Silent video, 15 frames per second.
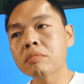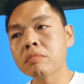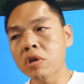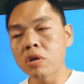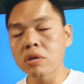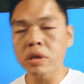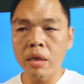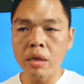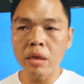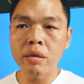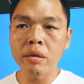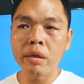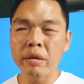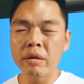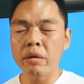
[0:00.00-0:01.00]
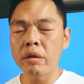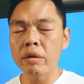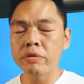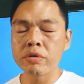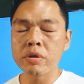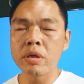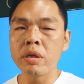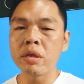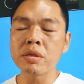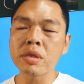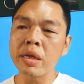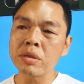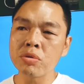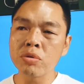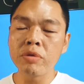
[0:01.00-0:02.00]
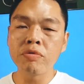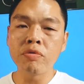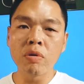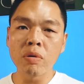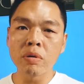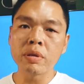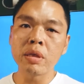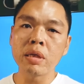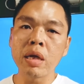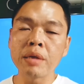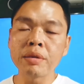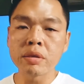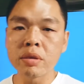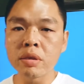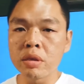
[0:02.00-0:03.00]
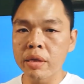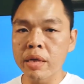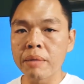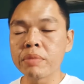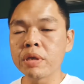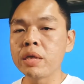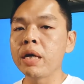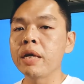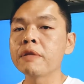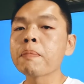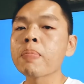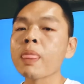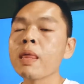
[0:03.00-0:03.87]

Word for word: because I it, it's it is actually for the other 3D company and